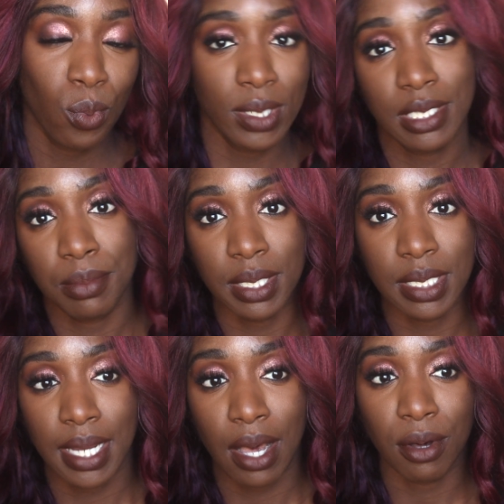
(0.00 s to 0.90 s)
Once it
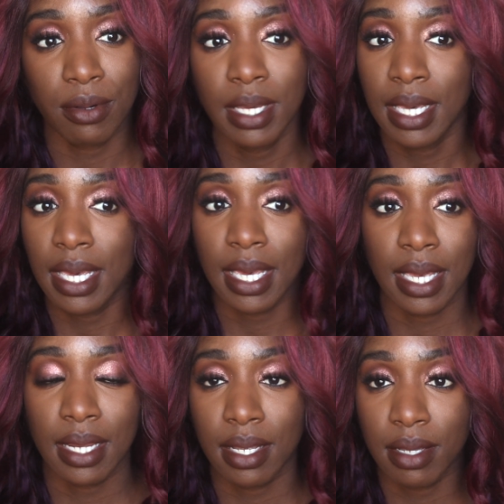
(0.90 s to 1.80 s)
blended out,
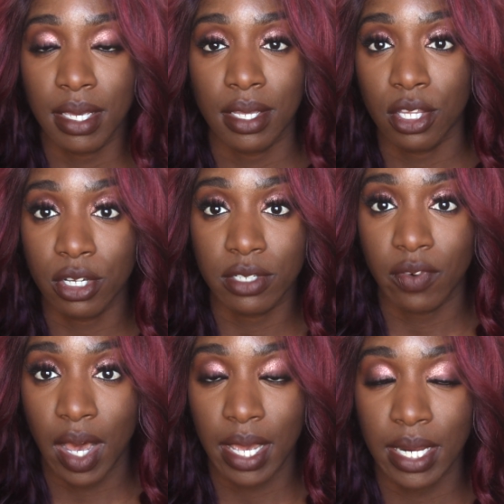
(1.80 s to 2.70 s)
it looked
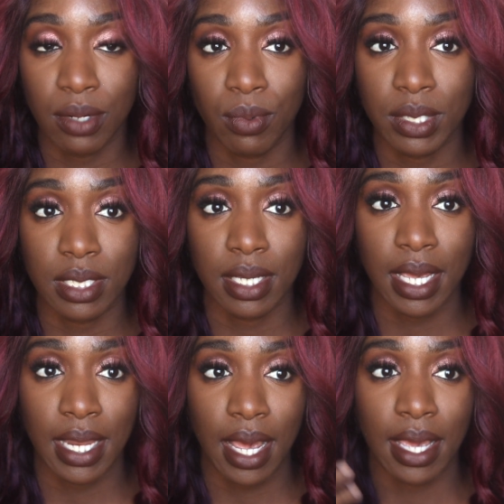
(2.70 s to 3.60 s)
fine. It
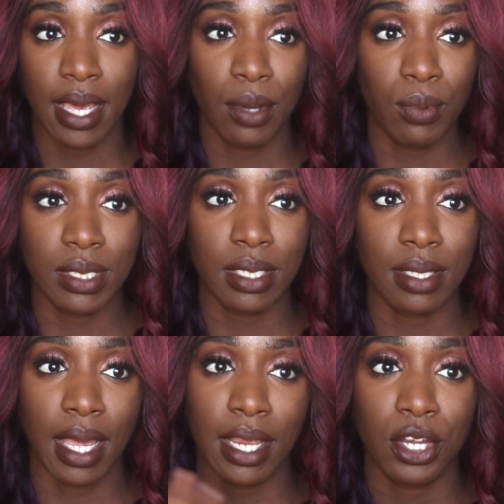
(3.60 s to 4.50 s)
wasn't
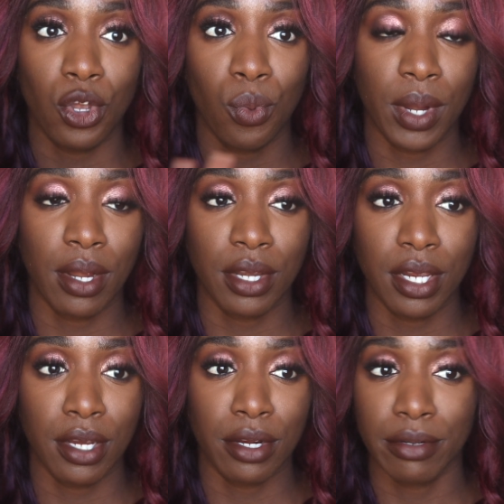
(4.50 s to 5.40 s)
like nowhere
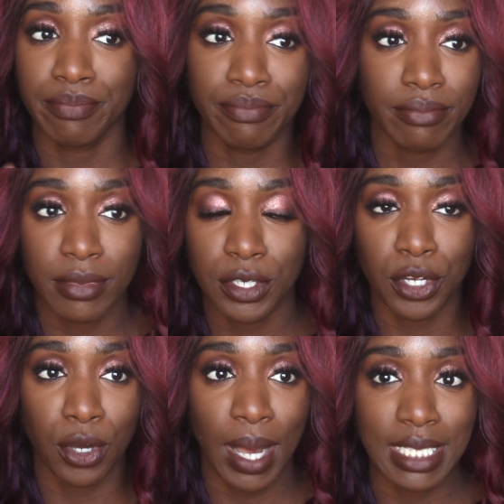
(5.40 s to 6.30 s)
near,
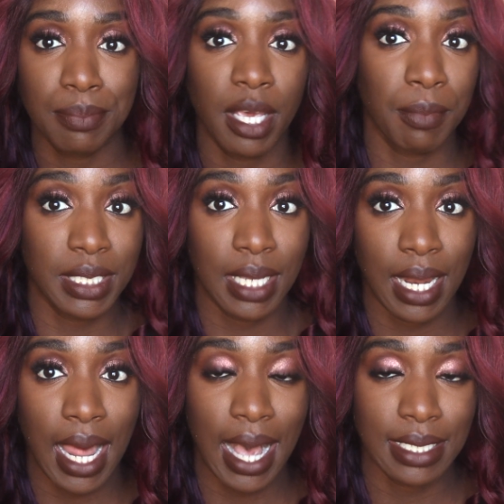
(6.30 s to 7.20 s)
as
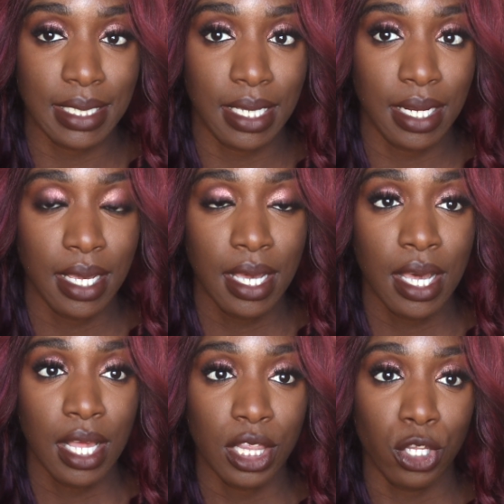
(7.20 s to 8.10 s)
pigmented as it
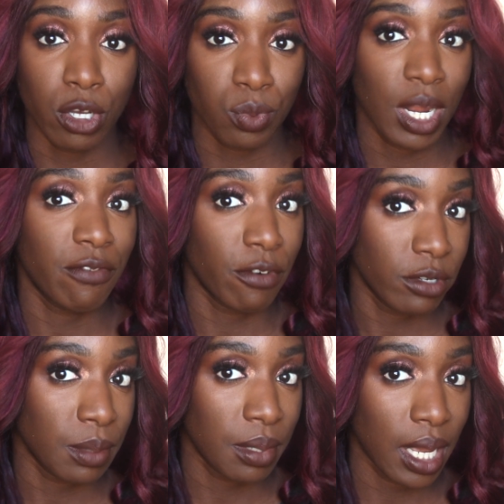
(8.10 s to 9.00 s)
looked when I
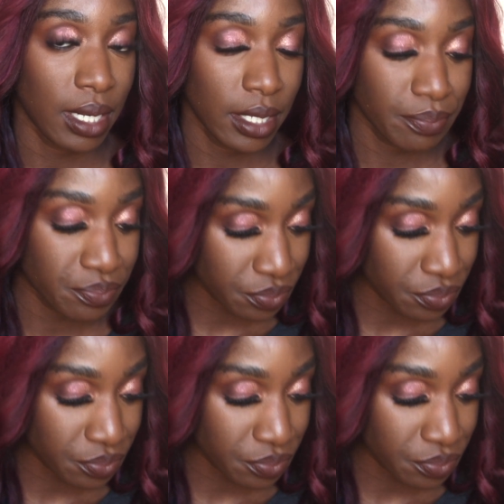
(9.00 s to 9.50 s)
first applied it.